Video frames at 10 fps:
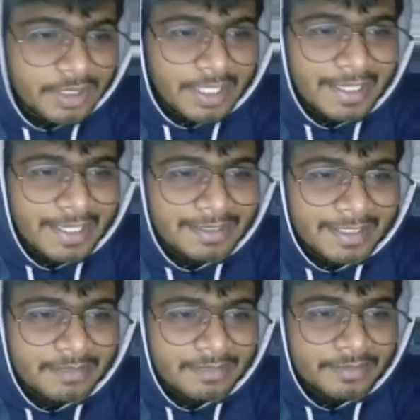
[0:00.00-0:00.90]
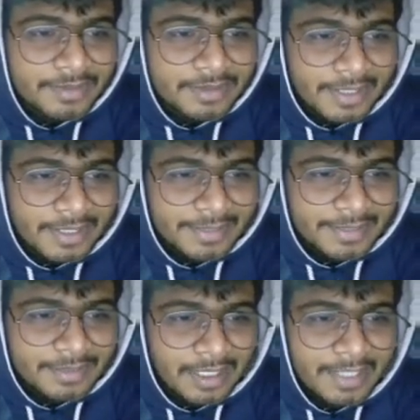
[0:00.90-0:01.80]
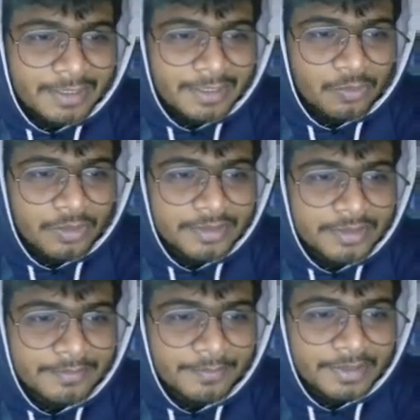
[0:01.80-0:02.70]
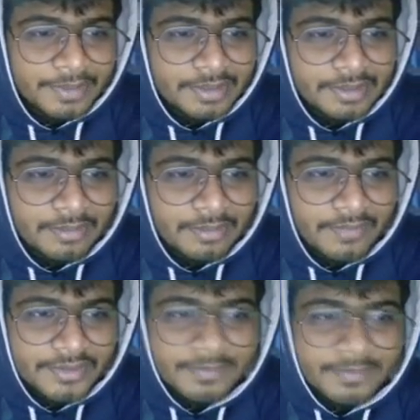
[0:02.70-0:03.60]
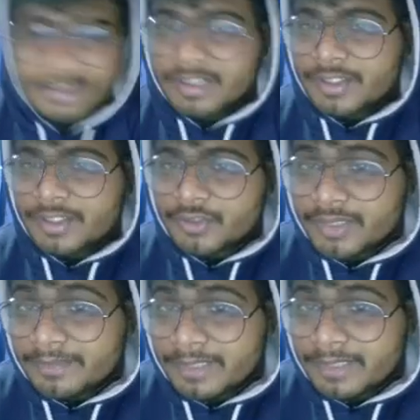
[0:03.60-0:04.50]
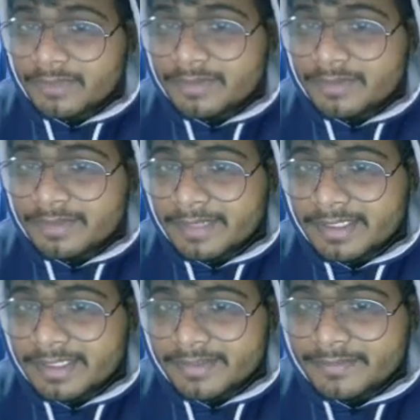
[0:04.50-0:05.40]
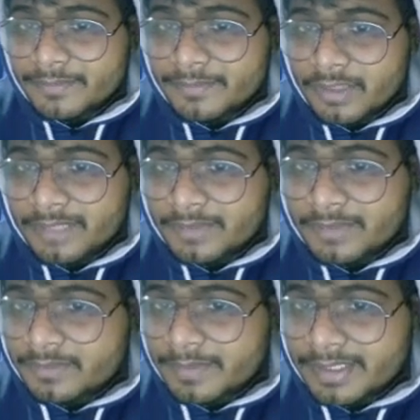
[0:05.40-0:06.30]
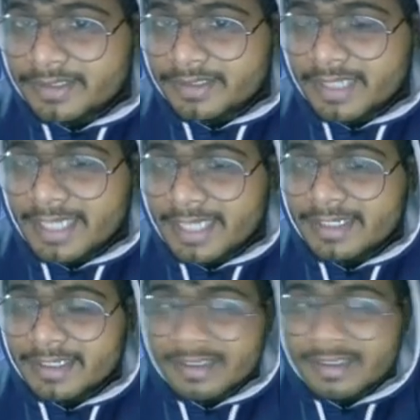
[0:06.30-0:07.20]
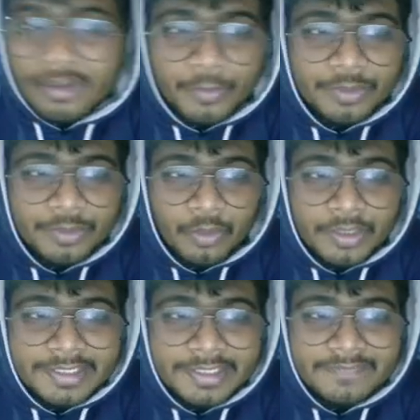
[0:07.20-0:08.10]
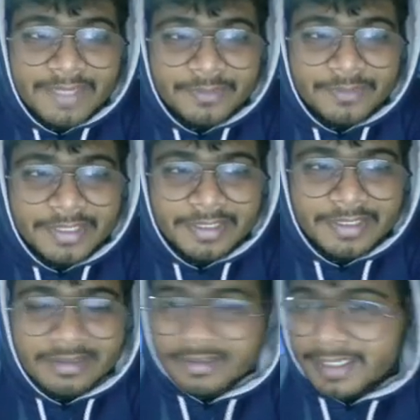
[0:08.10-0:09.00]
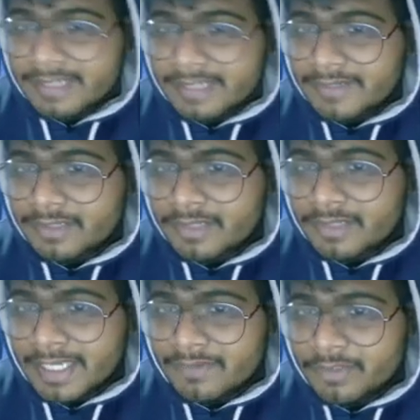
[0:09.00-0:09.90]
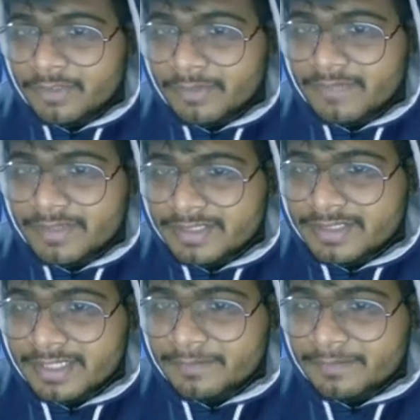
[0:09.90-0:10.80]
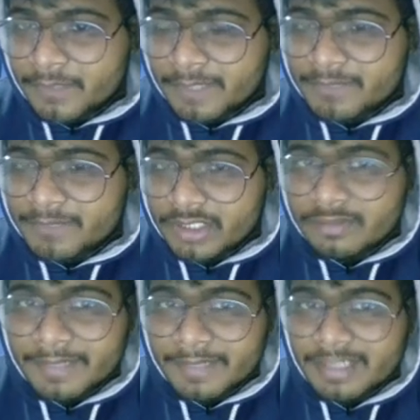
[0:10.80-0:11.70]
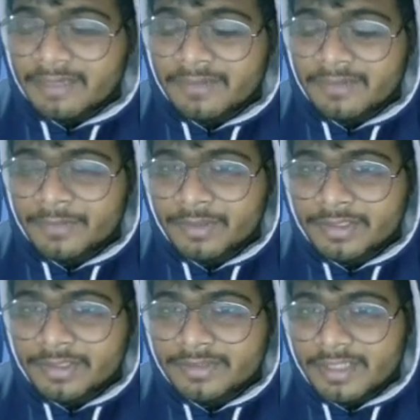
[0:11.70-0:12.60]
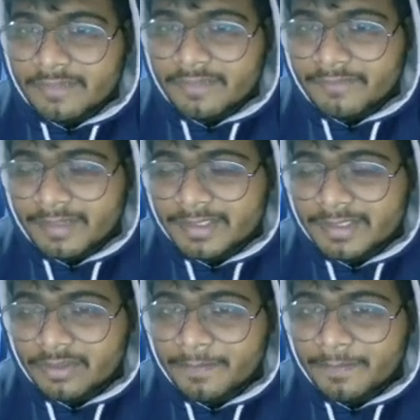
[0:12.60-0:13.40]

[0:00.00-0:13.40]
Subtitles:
at line number 9, I called B, function B. So again, B will be made here, okay? B will be made here, and with all its values, like, and right now I have only one value, that's n, okay? It will be made with all its variables and all.